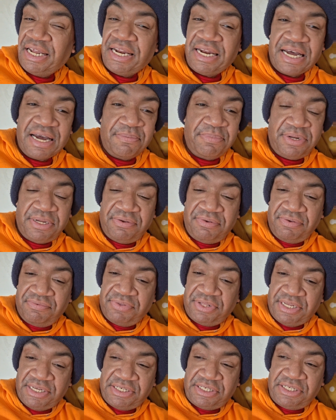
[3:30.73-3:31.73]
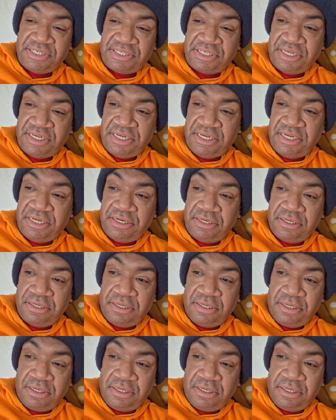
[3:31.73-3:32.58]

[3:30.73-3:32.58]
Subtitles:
and I believe everything she said.